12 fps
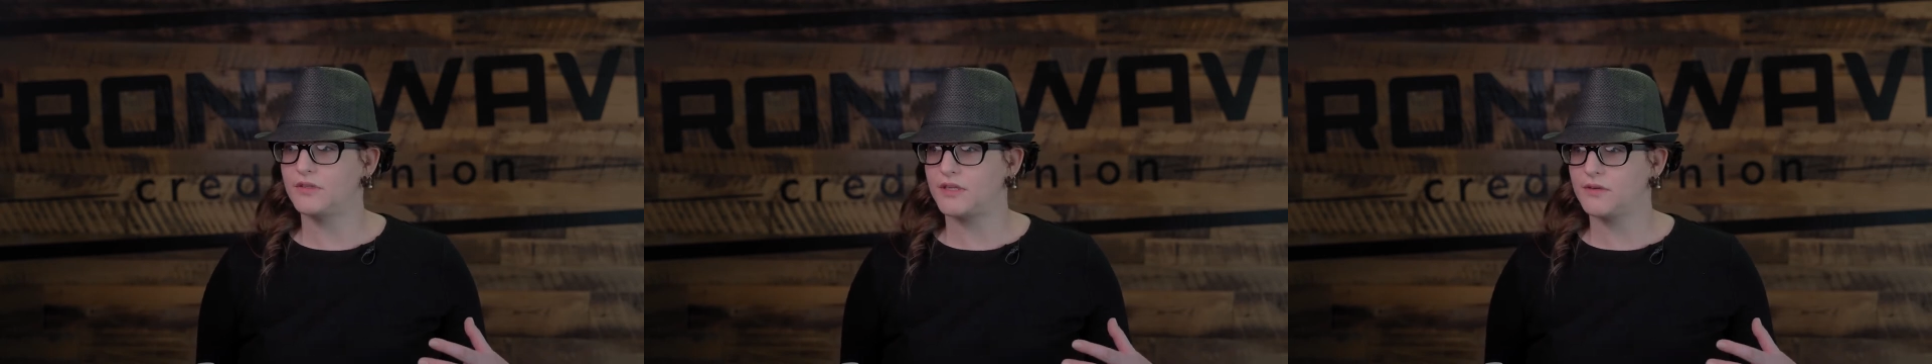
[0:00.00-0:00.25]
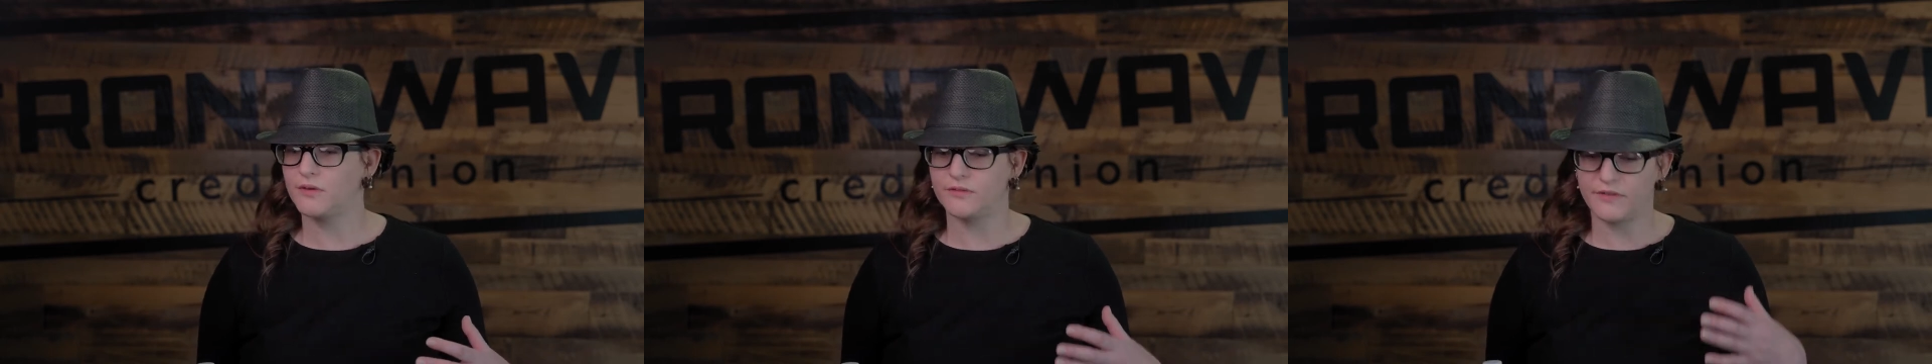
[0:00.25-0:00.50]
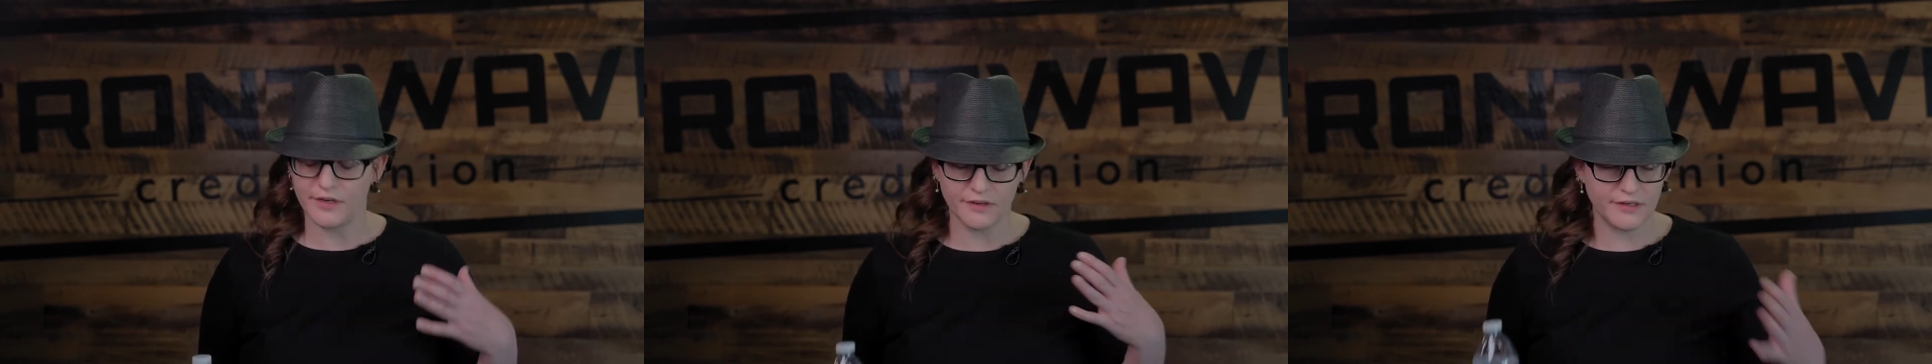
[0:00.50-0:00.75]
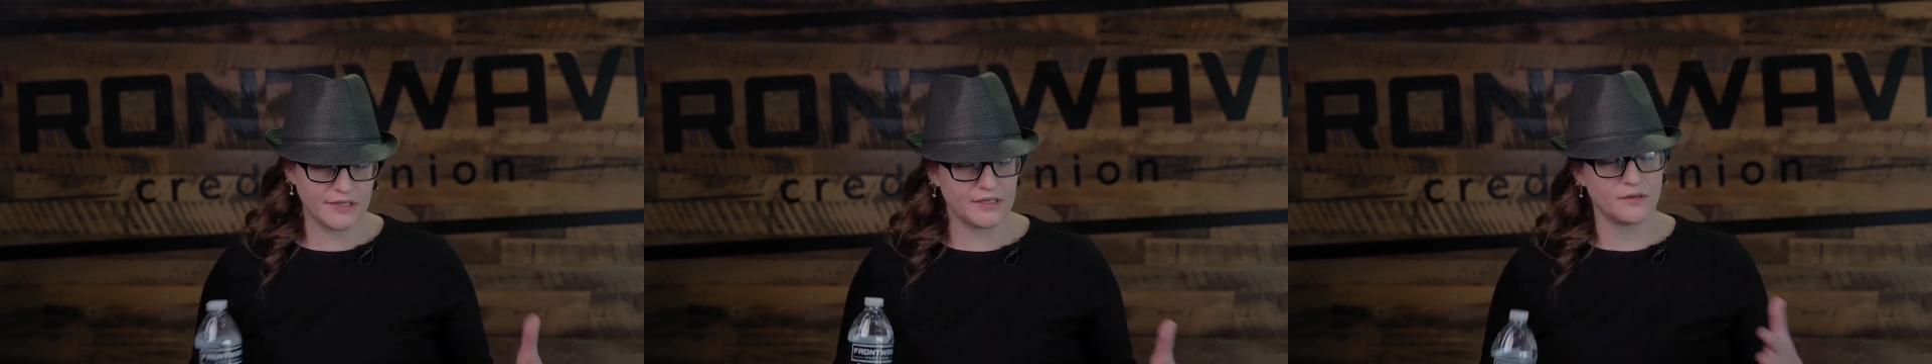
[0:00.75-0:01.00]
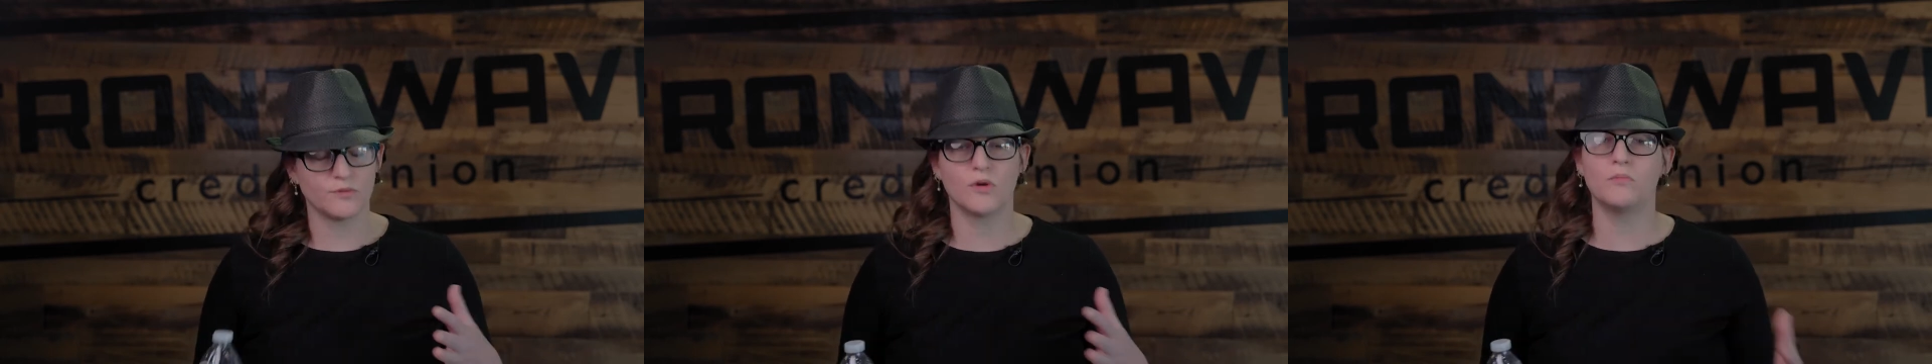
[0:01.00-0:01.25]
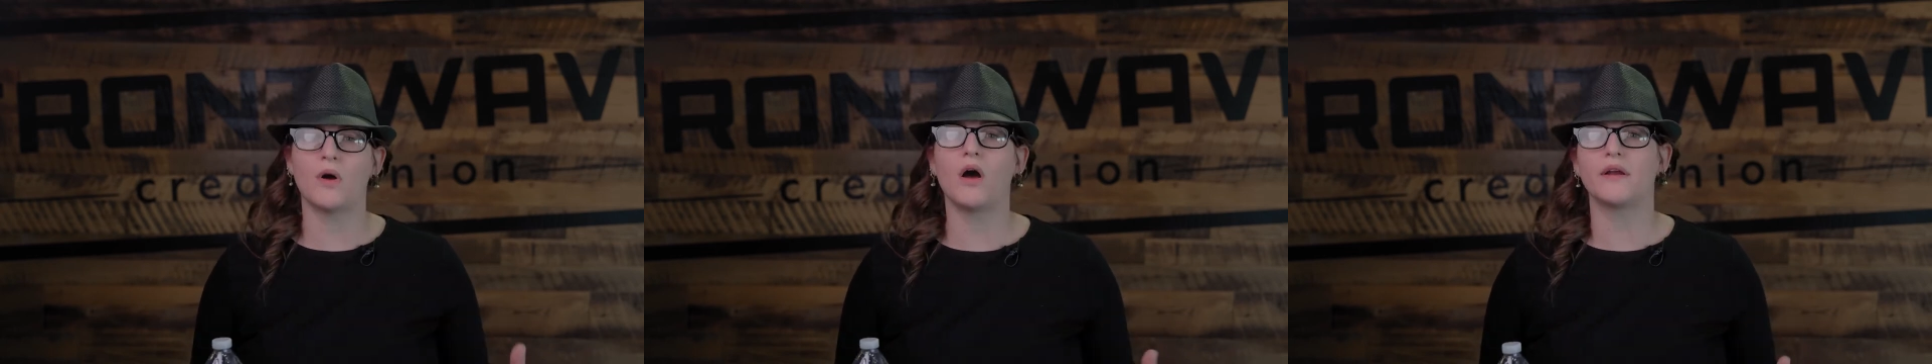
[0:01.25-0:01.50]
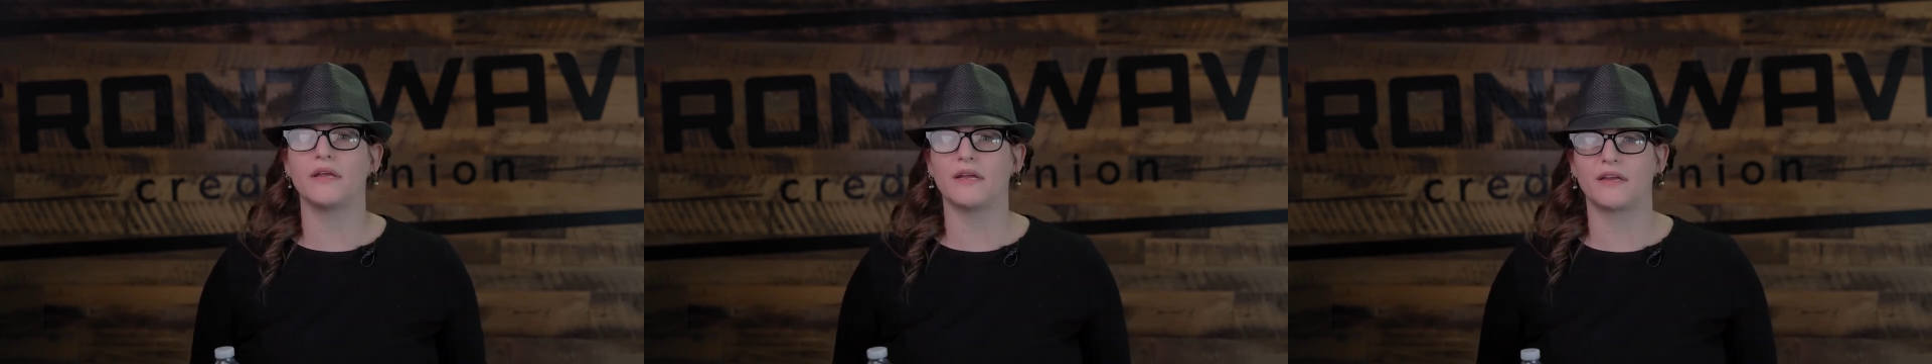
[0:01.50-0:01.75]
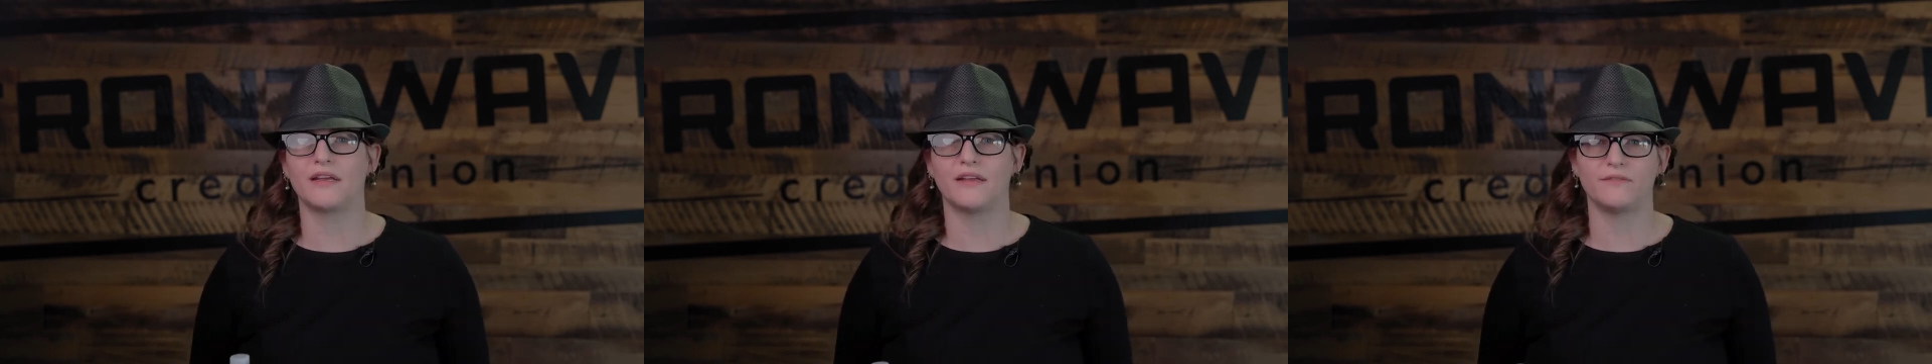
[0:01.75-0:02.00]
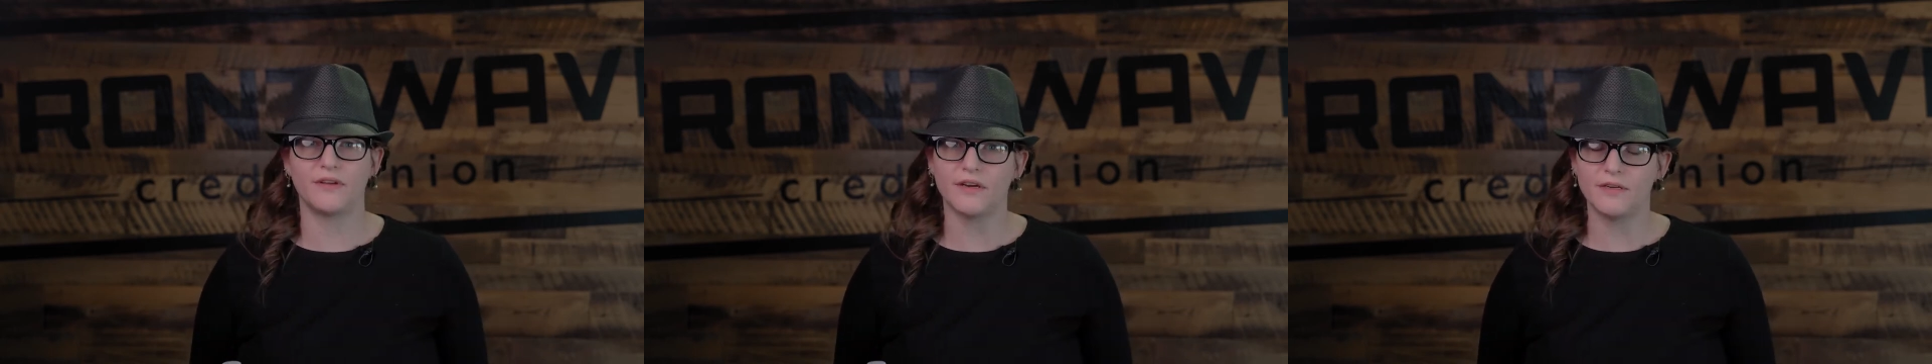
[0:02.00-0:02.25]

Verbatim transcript: they were very robotic and very